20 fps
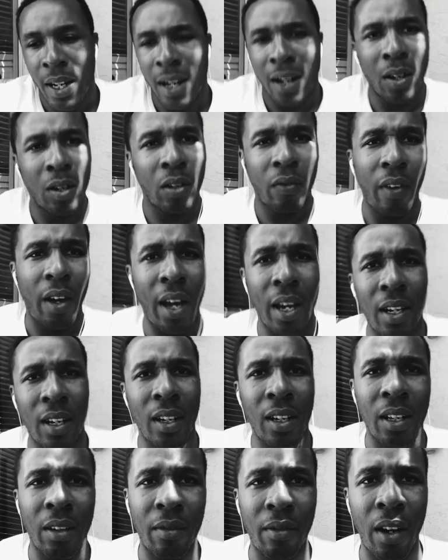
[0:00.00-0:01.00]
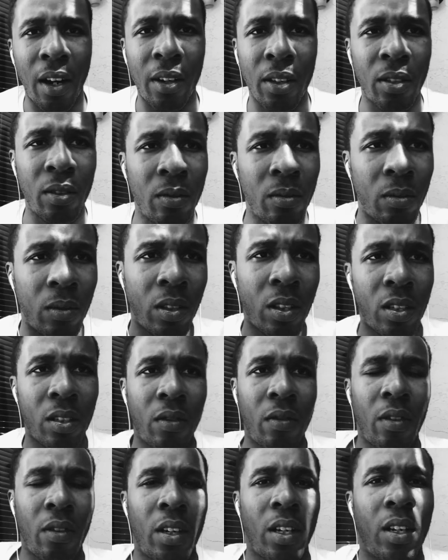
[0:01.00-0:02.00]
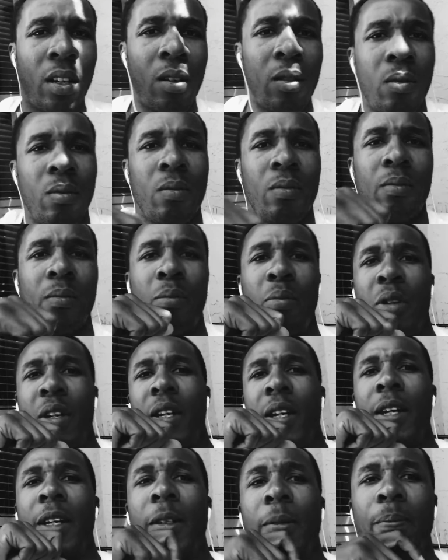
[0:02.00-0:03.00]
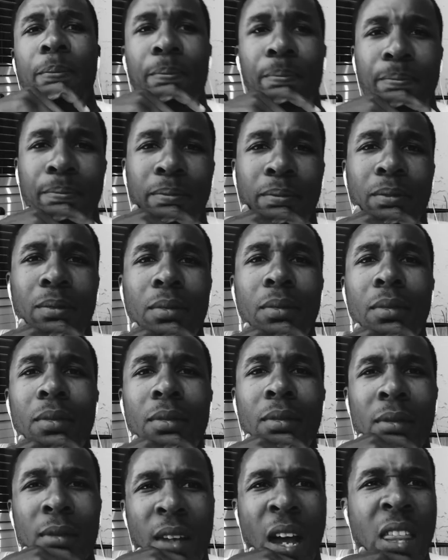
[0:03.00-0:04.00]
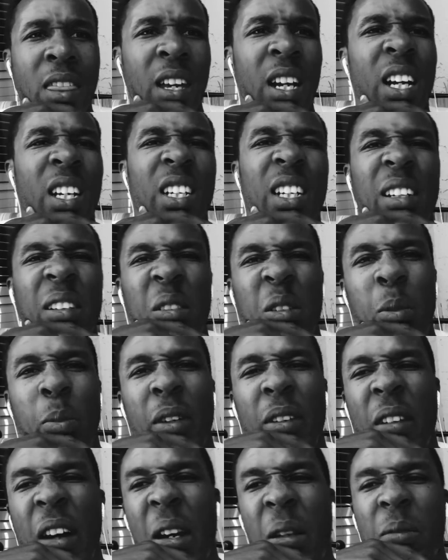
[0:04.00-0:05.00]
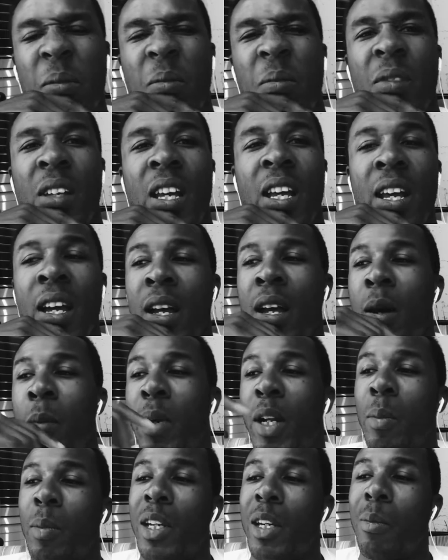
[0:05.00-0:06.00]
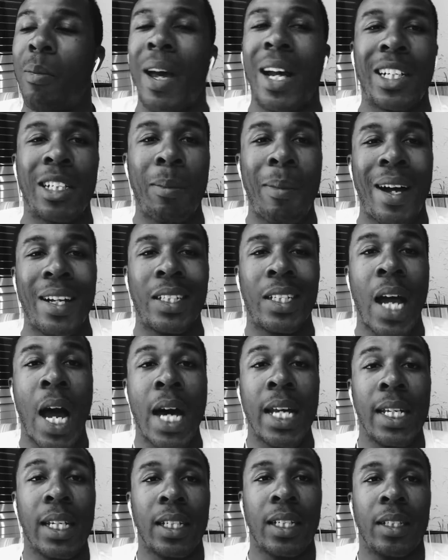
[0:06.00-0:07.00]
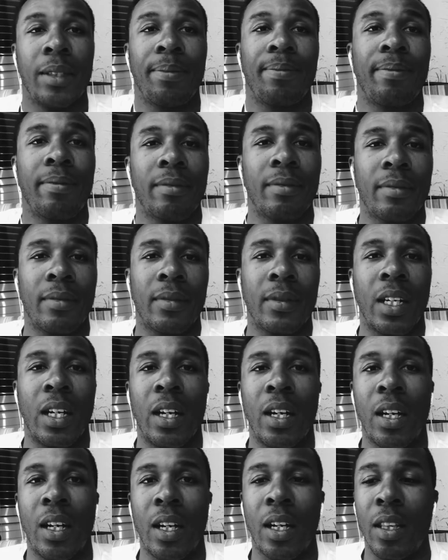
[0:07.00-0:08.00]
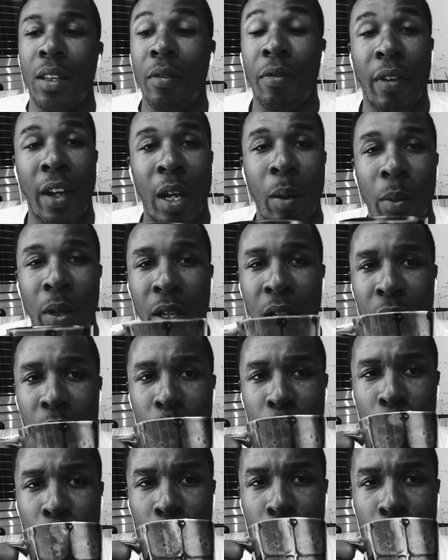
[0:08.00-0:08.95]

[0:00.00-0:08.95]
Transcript: I don't know if I added any value with this video, but I think I did a little bit, right? But let me get back to my tonic. The family is